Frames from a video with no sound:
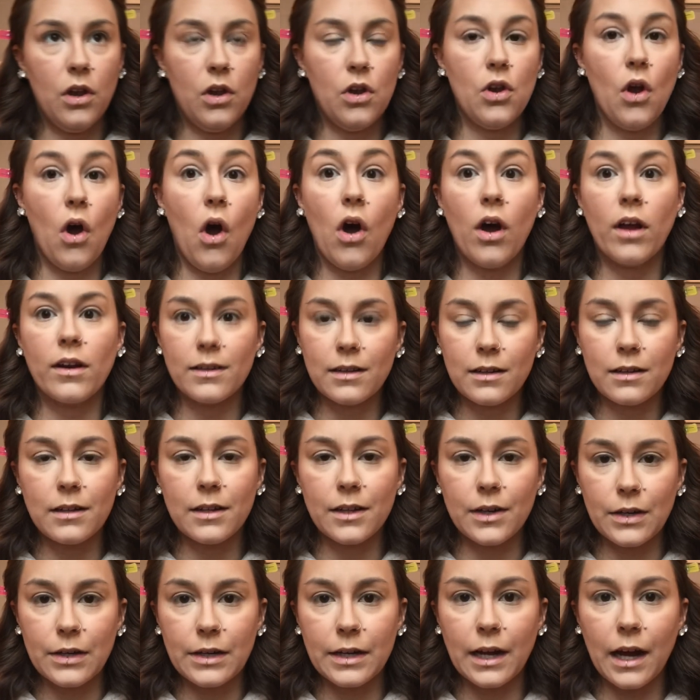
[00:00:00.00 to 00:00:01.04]

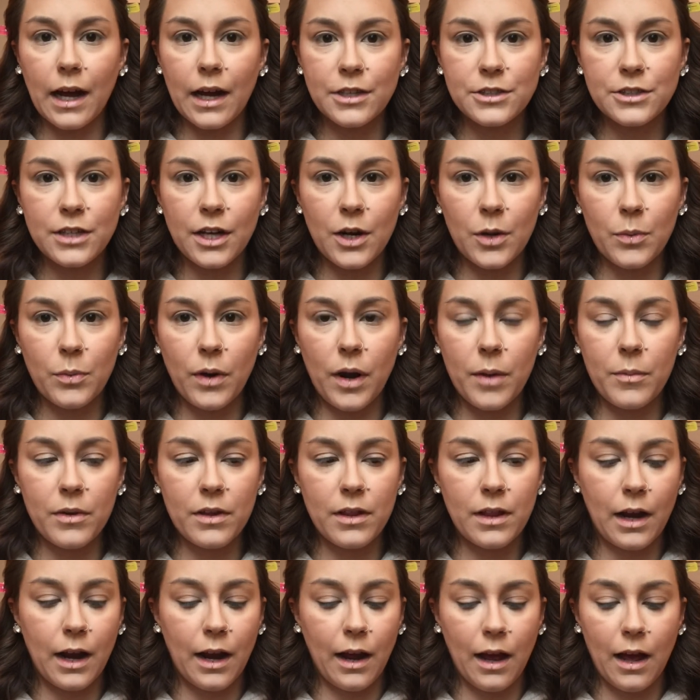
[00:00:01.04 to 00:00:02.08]
non-glittery eyeshadow primer
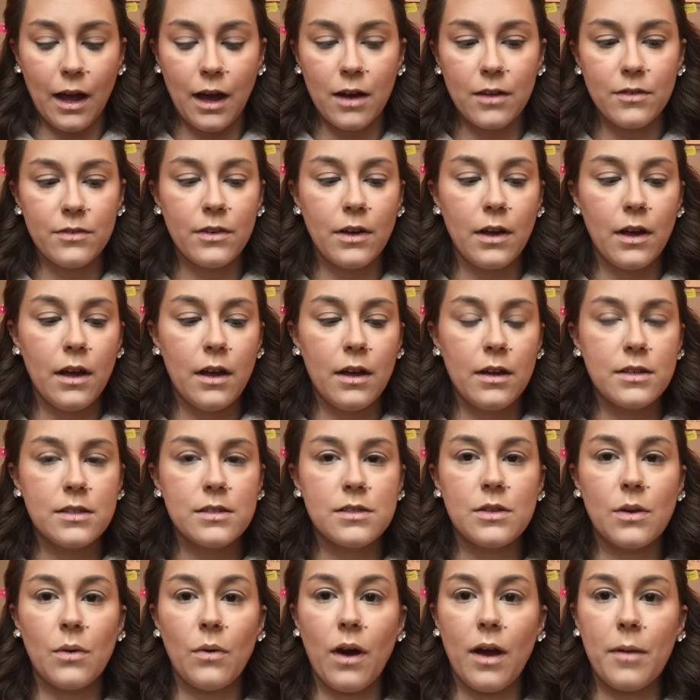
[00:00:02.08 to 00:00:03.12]
that I have,
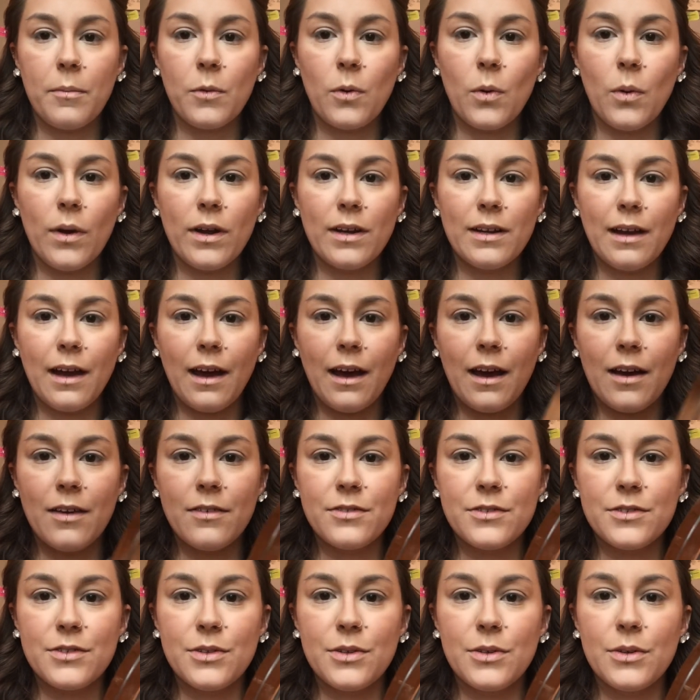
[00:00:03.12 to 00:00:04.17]
so I'm going to have
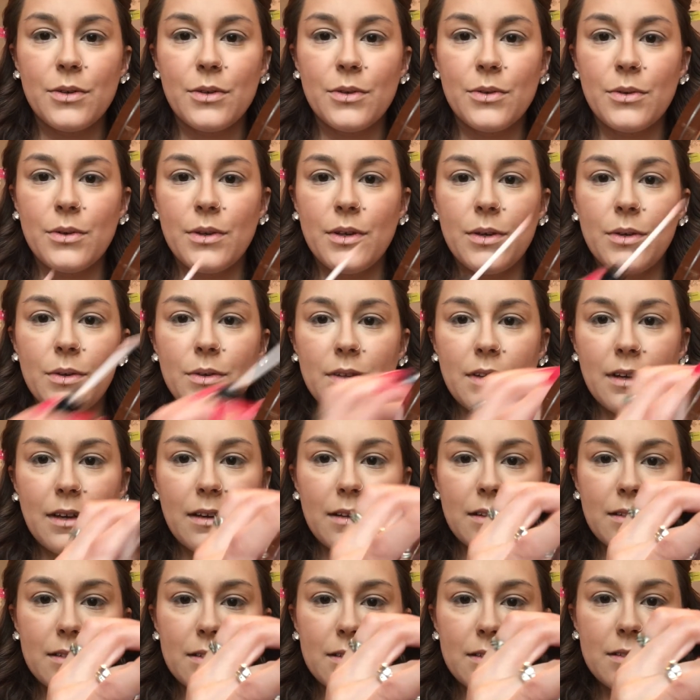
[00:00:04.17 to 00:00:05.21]
to use
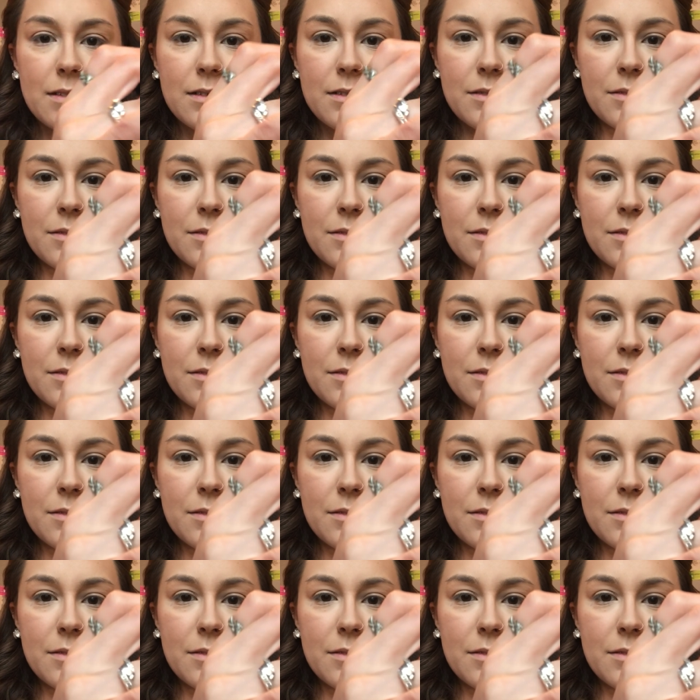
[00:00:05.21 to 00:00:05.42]
it.